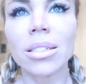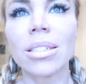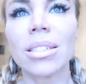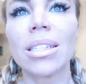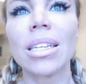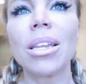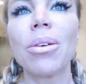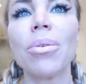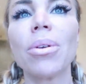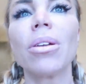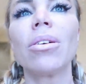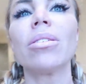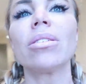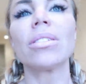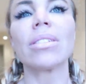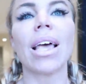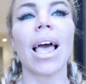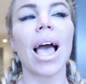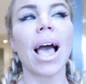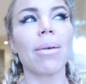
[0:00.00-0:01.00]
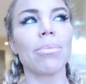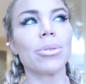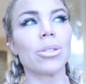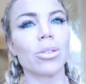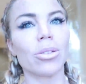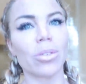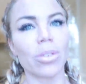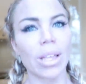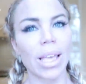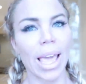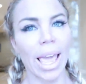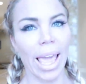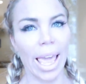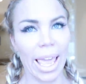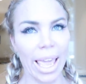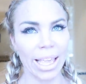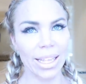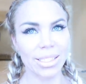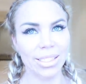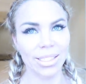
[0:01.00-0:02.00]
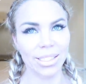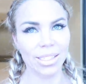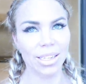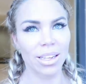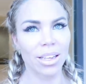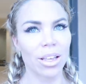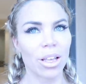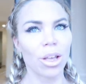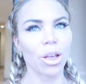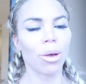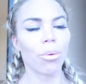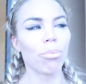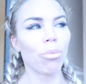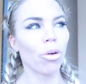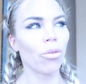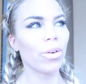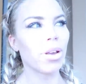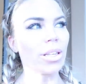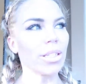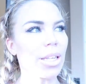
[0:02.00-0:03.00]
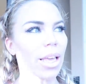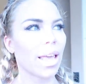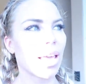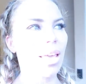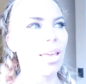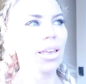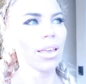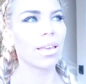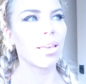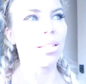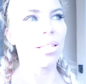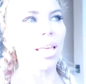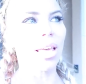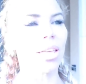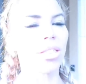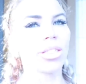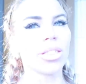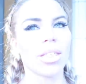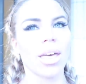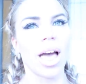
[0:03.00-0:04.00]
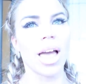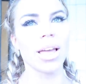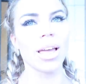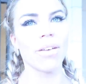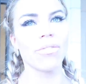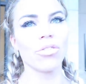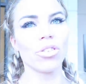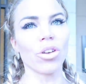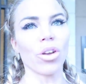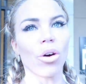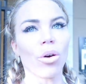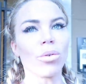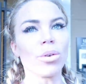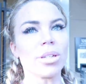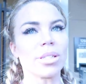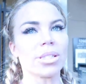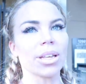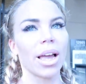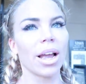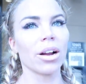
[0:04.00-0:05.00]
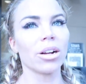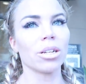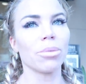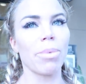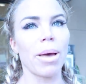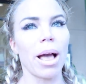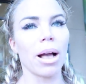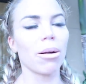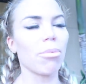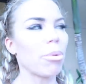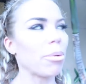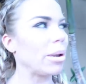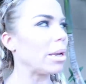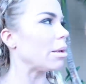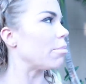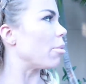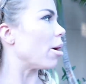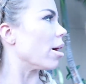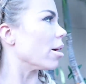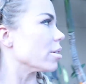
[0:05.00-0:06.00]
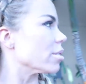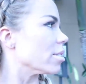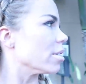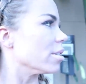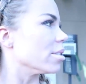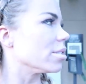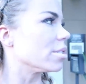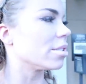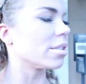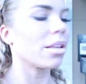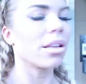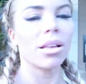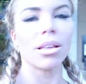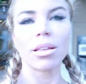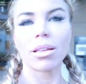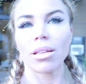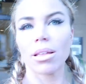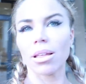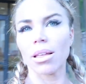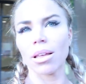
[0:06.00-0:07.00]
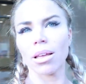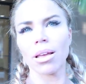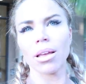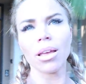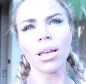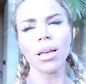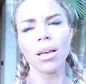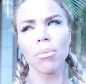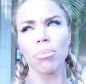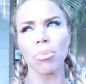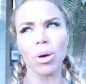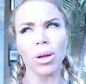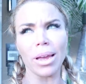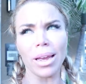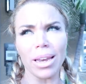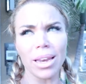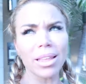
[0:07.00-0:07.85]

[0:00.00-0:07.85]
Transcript: Does anyone else absolutely hate moving day? Like, I have no desire to pack up any boxes, put